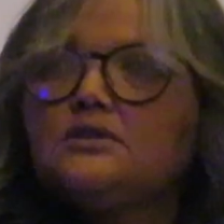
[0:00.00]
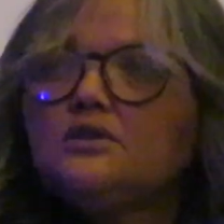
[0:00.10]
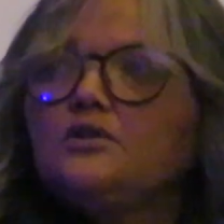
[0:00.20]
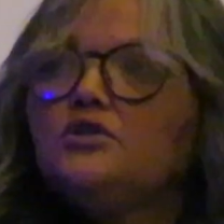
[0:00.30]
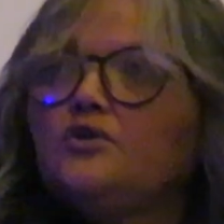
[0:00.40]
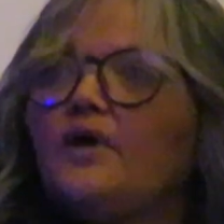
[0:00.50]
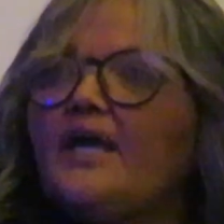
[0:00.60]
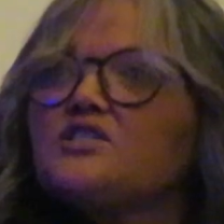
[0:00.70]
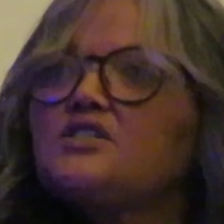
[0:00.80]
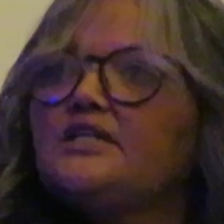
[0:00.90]
new
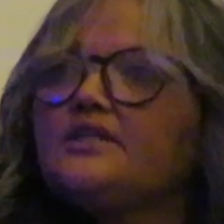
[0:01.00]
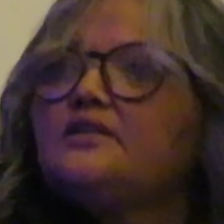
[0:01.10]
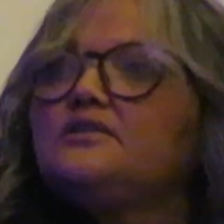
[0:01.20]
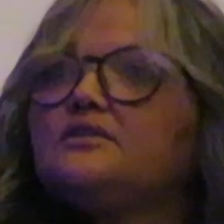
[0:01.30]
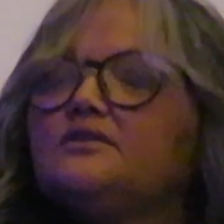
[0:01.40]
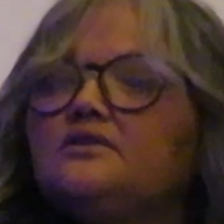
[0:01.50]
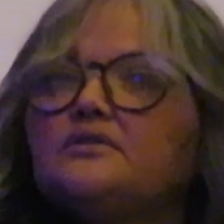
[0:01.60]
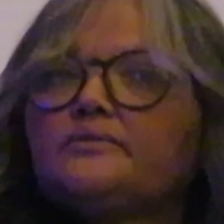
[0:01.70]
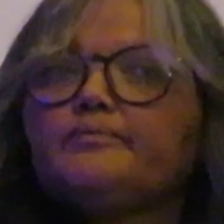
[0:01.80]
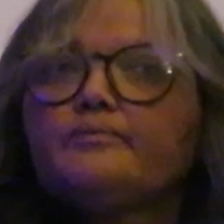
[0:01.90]
Ashley Kriels.
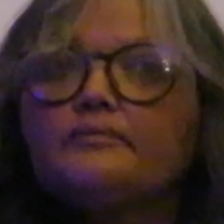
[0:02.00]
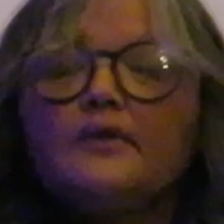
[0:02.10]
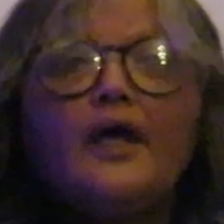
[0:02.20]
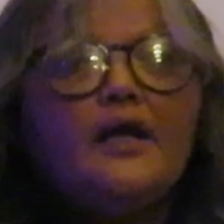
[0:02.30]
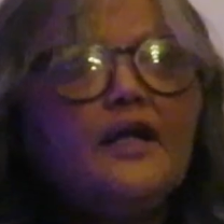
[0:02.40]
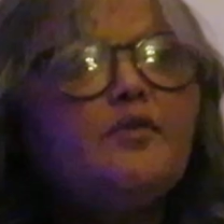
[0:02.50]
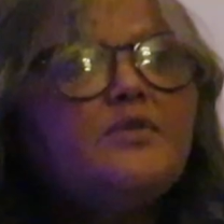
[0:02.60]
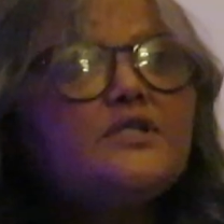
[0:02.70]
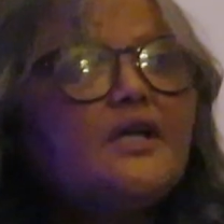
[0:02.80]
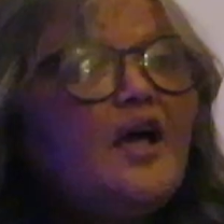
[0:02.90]
And let me
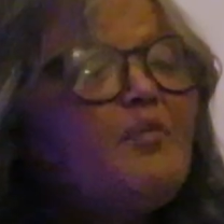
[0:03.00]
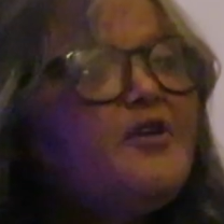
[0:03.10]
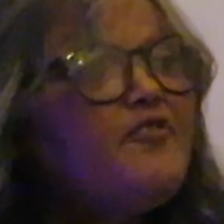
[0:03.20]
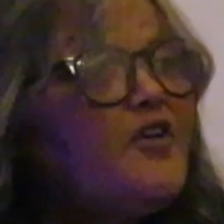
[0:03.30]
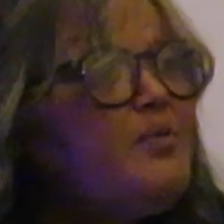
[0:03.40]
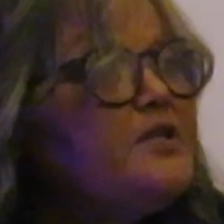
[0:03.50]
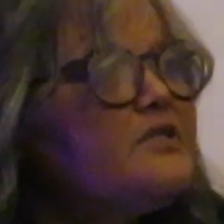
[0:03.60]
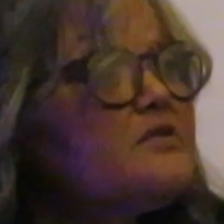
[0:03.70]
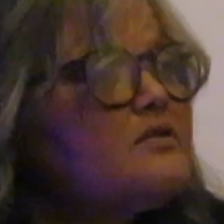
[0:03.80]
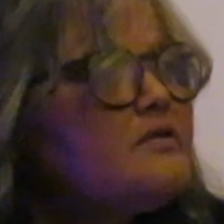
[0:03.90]
say, I'm a
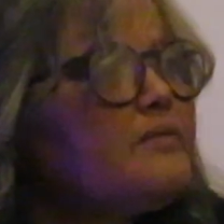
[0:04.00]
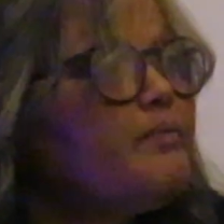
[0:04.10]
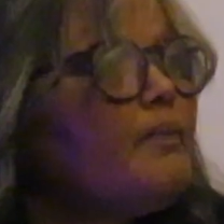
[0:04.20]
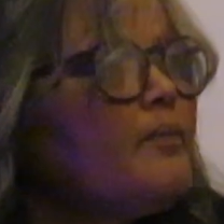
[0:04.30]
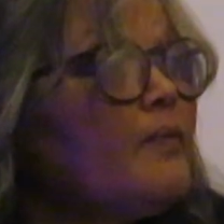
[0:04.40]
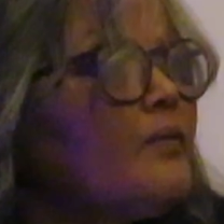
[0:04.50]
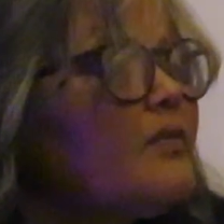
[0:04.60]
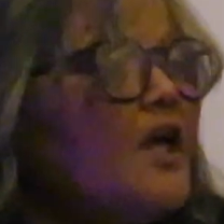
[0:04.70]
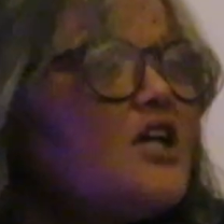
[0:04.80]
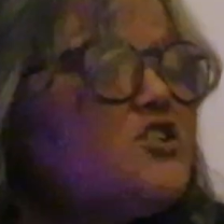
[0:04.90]
feminist.
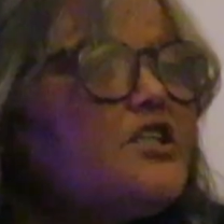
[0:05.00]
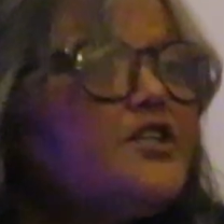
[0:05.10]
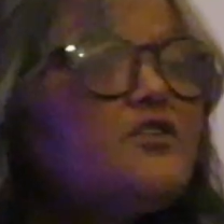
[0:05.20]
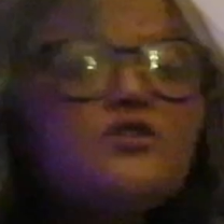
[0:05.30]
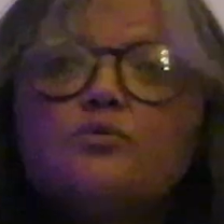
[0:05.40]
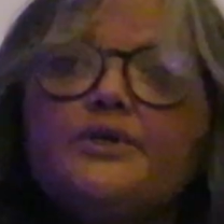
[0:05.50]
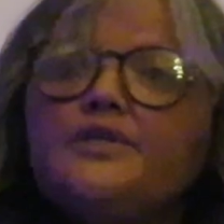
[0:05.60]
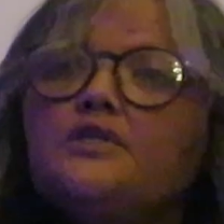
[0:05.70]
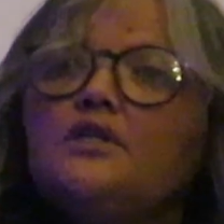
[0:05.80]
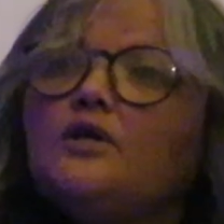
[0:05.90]
The Ashley Kriels
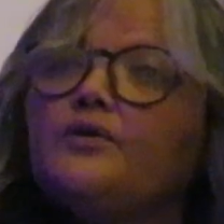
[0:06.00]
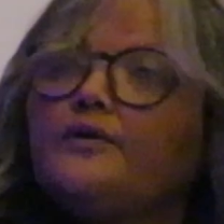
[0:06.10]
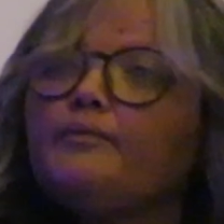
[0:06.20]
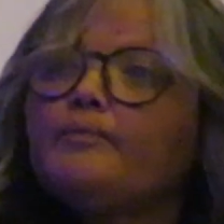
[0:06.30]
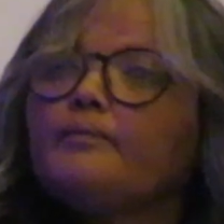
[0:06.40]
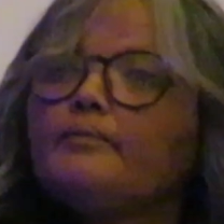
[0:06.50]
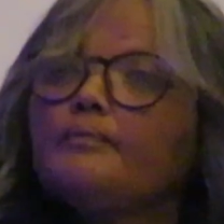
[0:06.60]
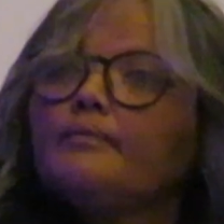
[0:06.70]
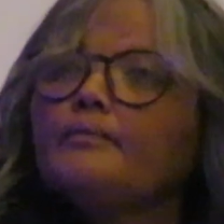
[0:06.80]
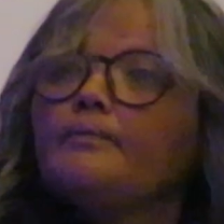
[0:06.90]
weren't alone.
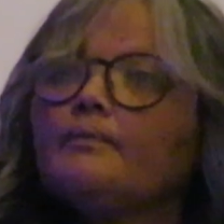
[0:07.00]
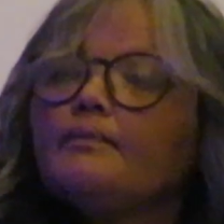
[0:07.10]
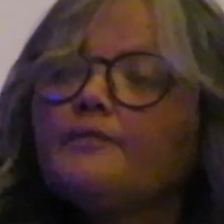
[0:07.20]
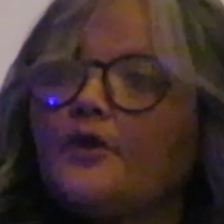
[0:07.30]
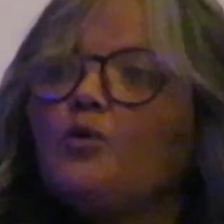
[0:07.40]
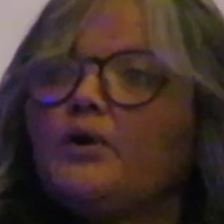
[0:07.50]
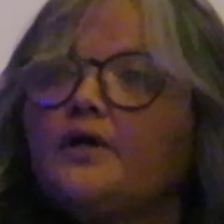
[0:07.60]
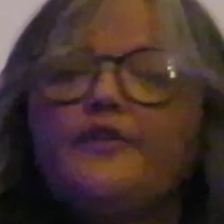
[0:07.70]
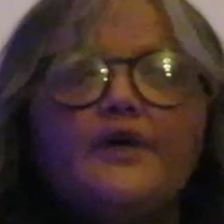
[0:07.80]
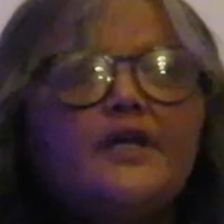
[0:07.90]
They
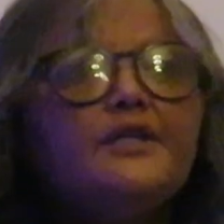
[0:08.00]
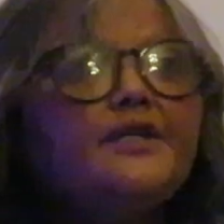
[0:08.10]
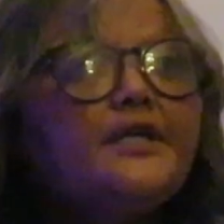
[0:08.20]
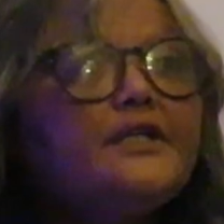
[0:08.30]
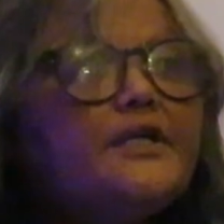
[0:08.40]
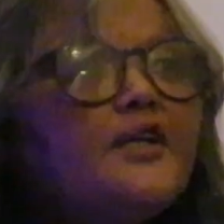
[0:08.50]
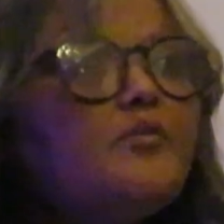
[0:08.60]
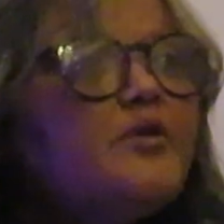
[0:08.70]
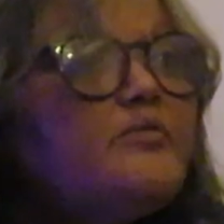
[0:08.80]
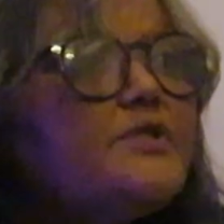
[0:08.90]
were the Henriette
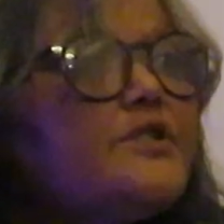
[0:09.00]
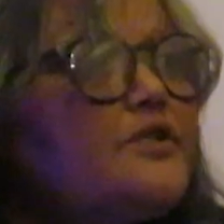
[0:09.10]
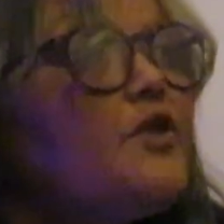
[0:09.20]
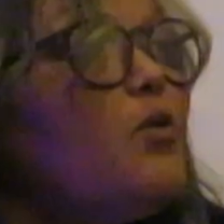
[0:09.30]
Abrahams, they